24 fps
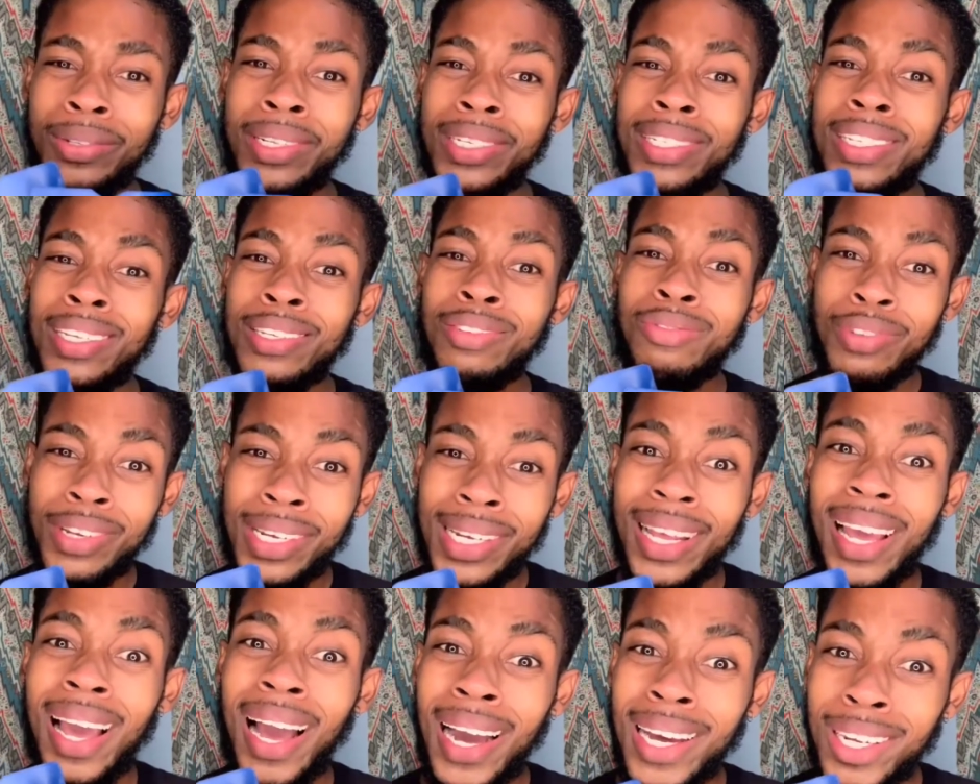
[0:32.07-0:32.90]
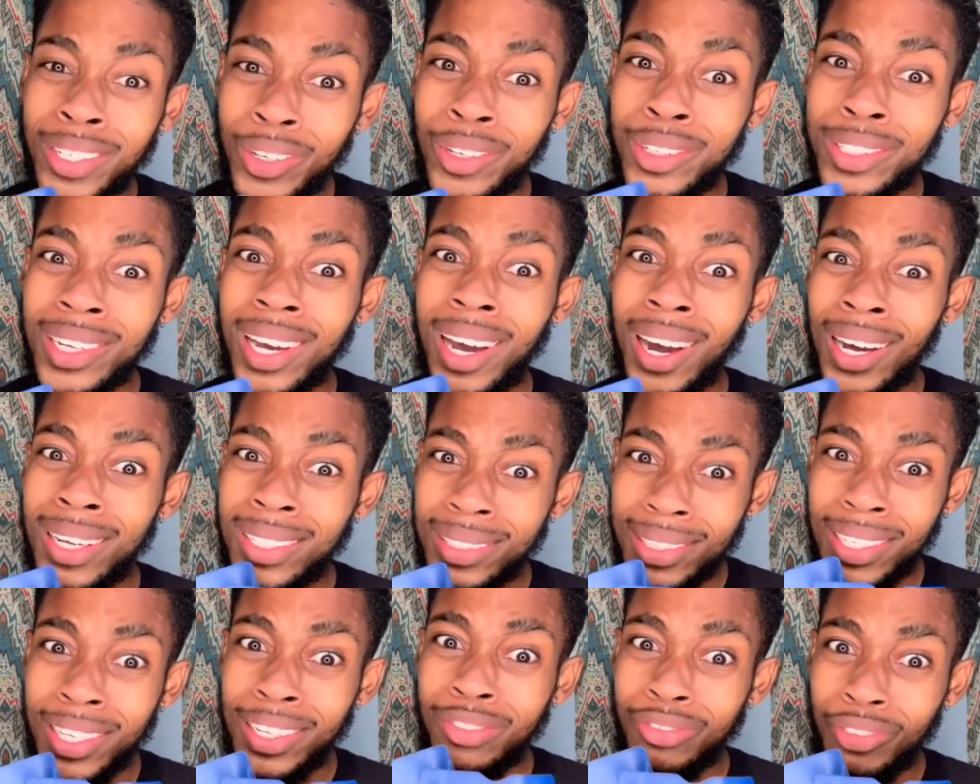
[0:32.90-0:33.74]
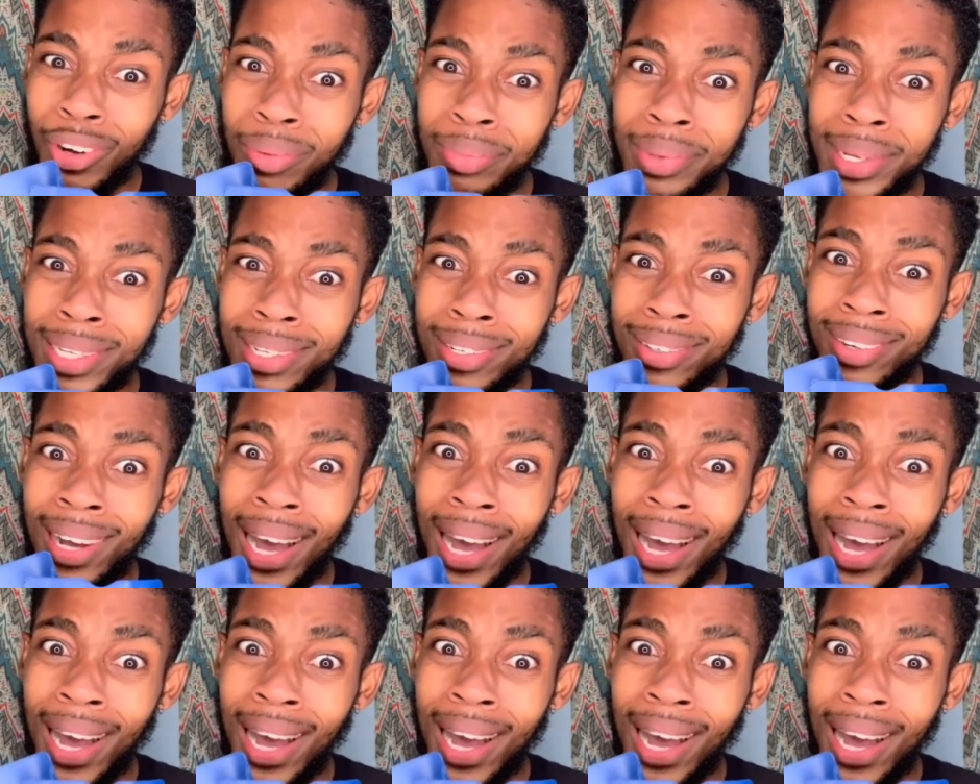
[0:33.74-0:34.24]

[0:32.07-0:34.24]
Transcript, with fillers: This is really adult content for me, you know.